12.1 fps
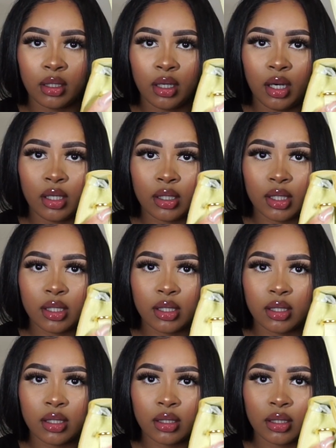
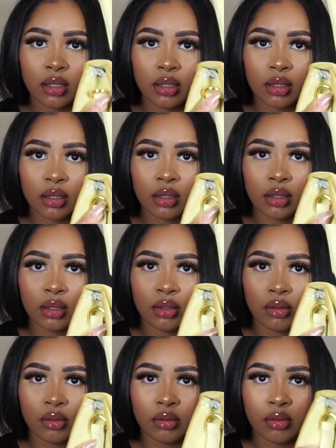hooks,
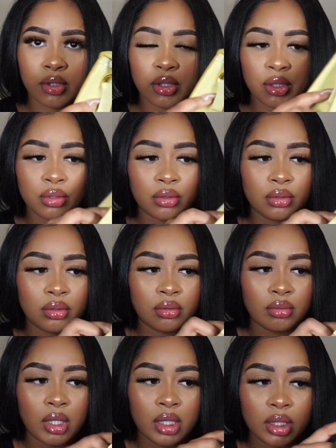little
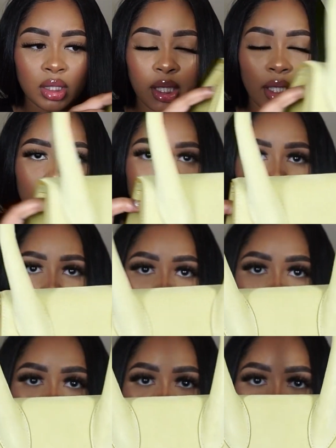circle hook things to
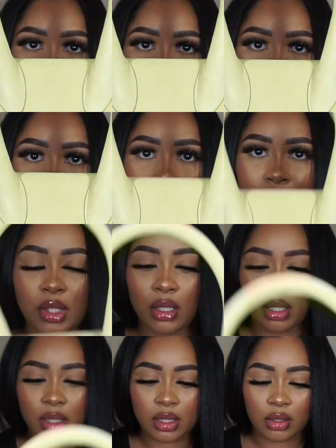put the straps
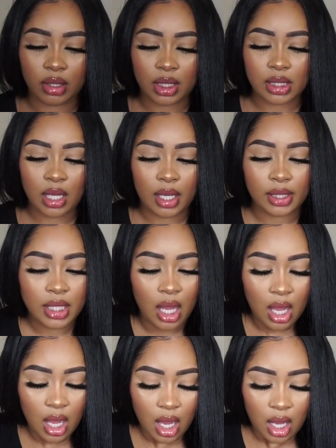on is on the sides.
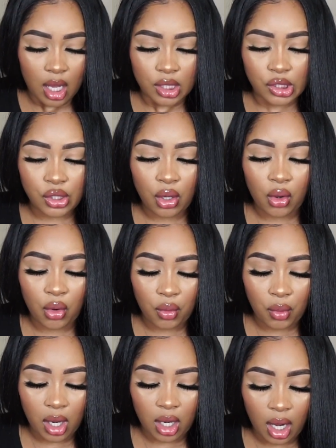
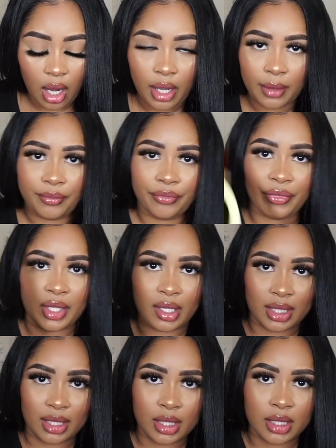So,
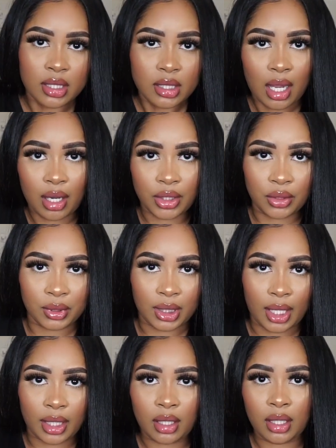and this is how you would
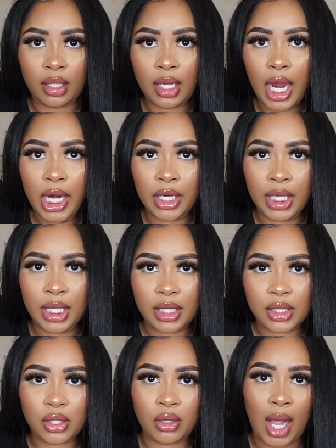like carry
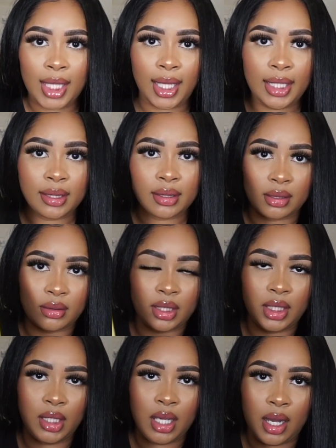it. So I like
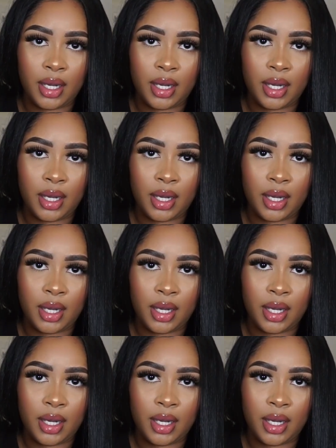the